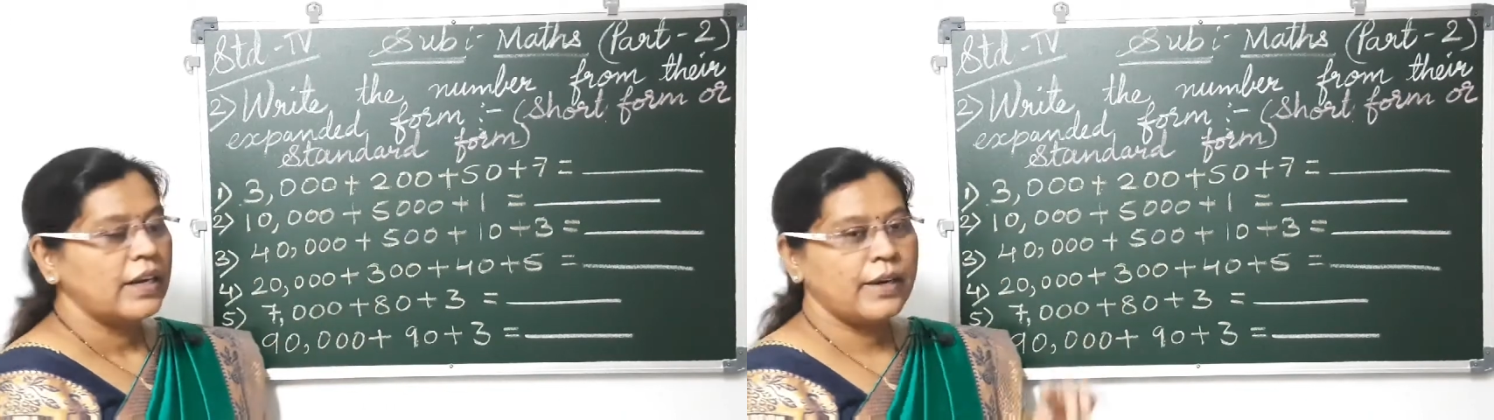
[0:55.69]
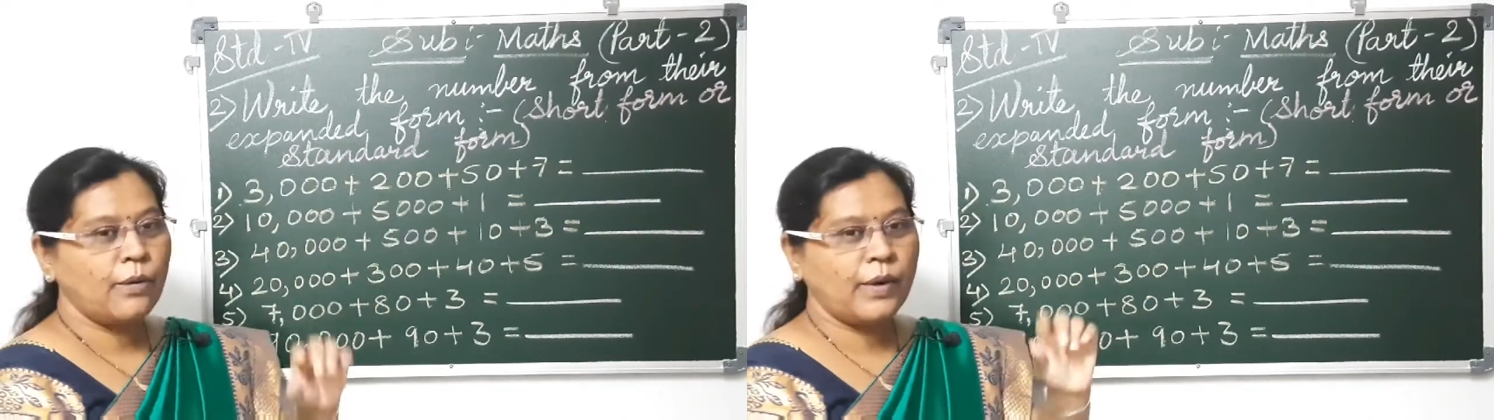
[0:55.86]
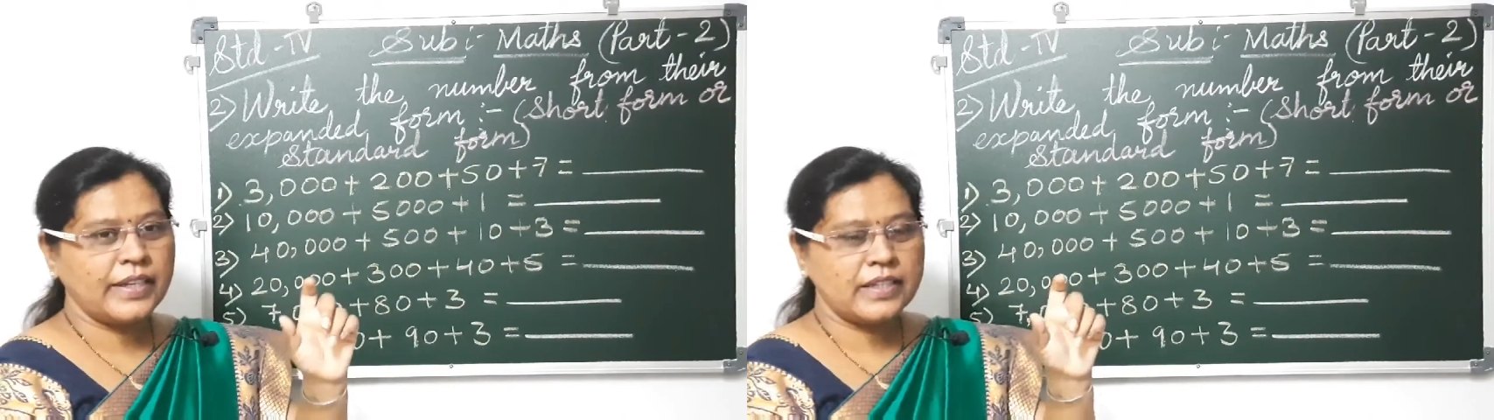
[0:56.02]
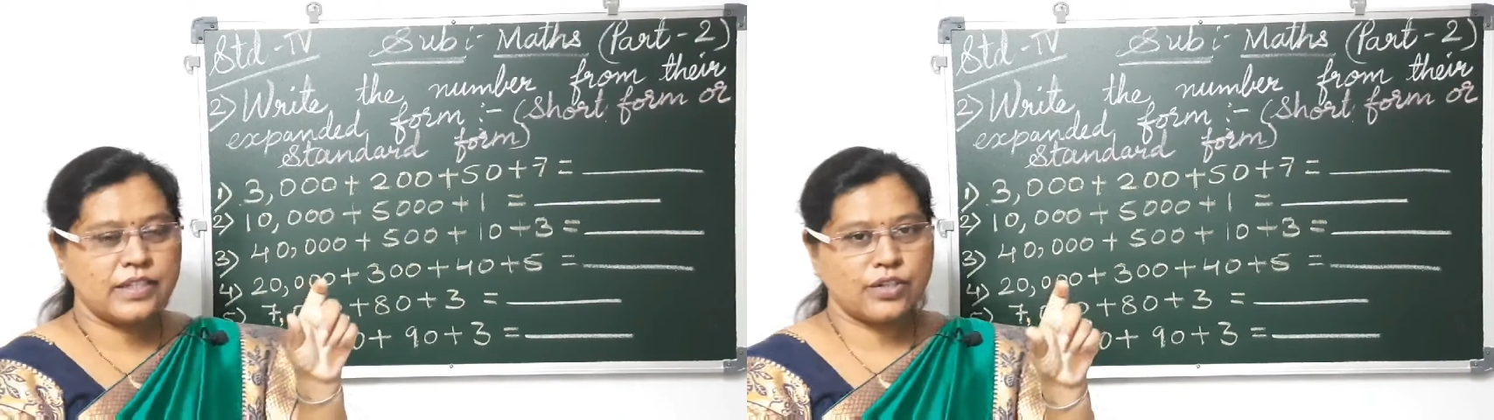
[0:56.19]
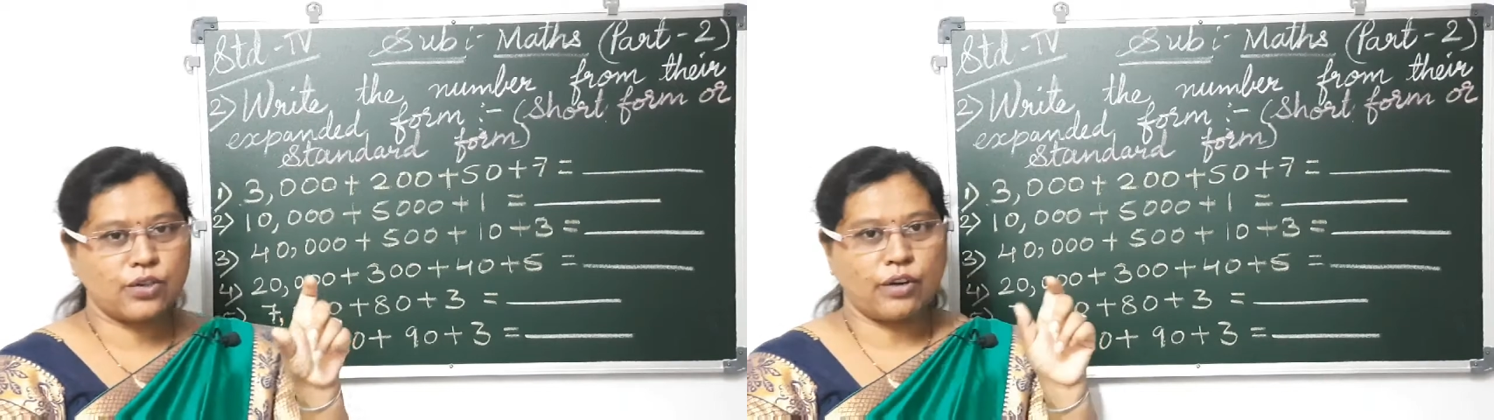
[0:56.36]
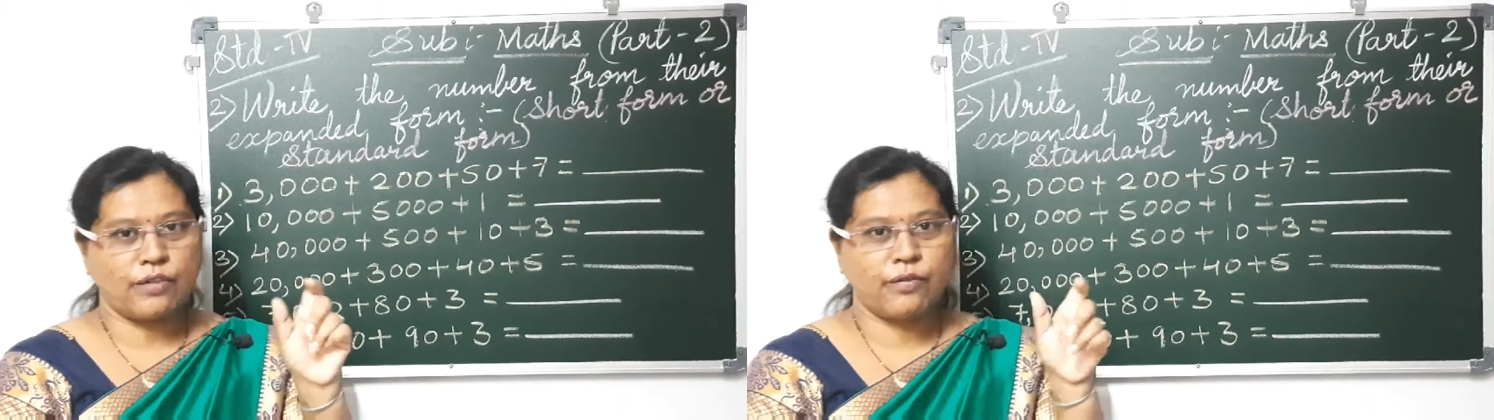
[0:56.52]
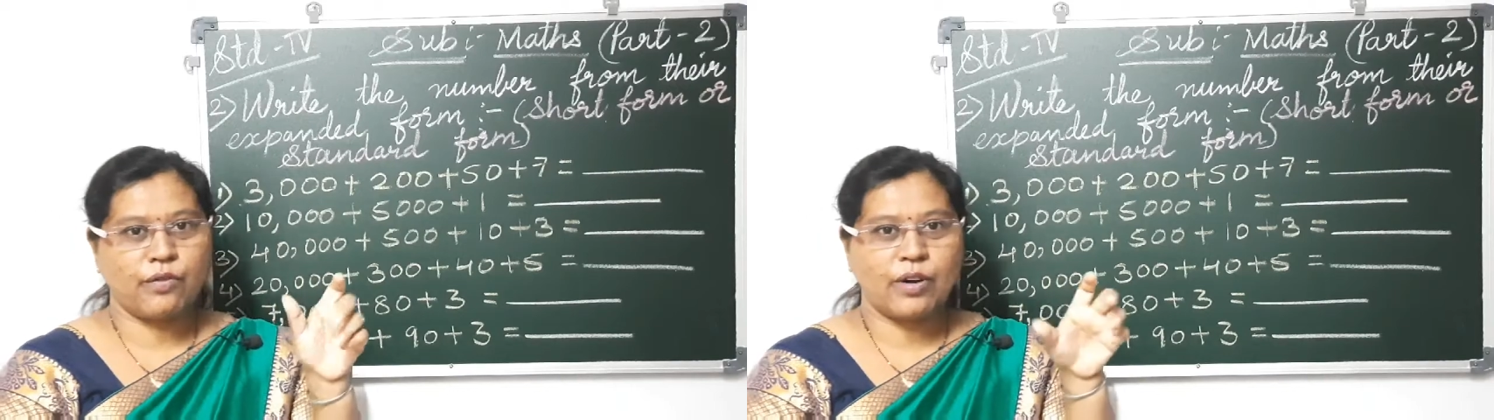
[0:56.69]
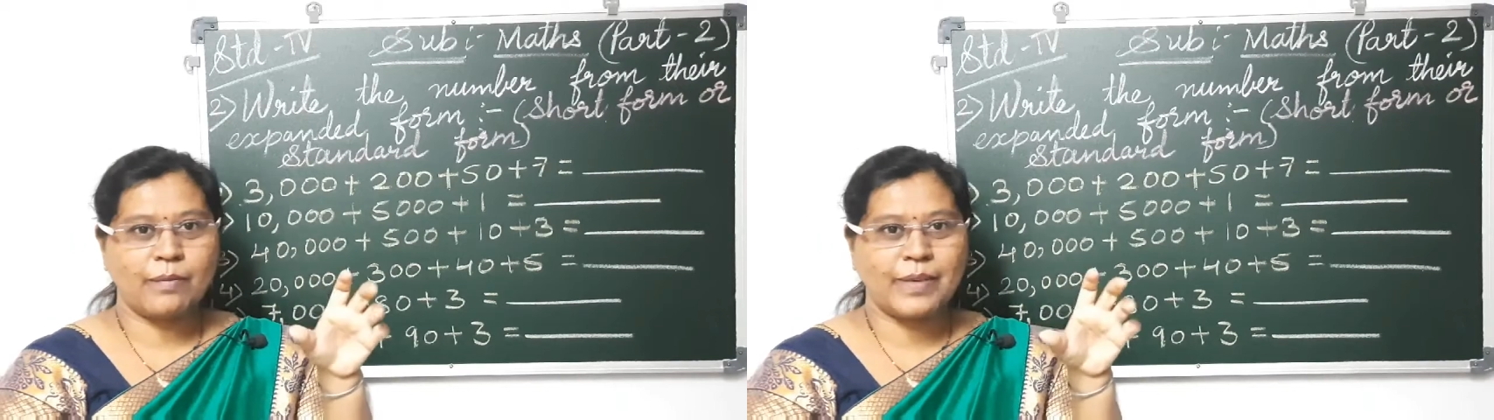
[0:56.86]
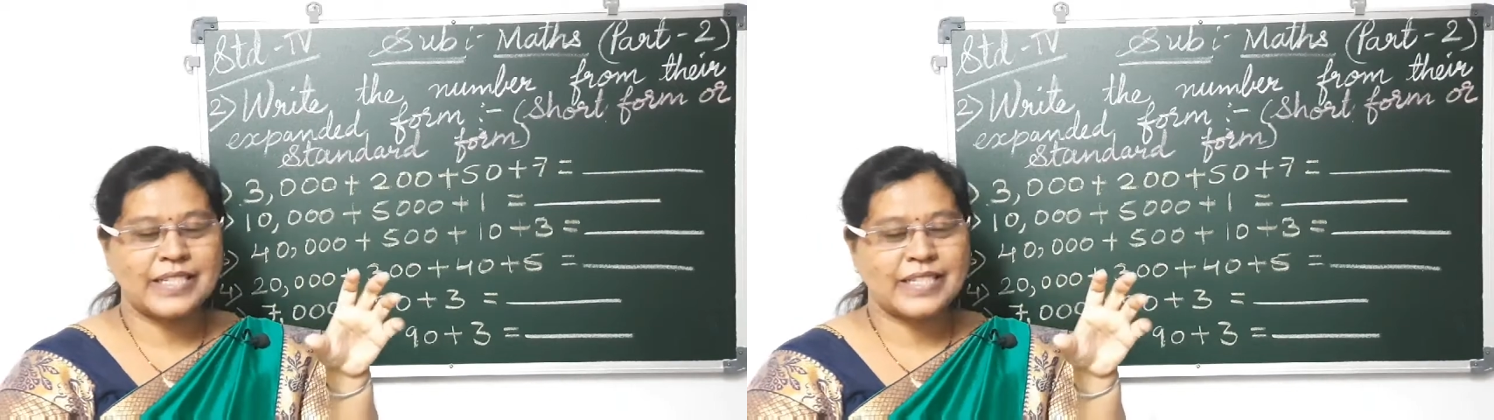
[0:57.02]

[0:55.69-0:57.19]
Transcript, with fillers: now what is the short form and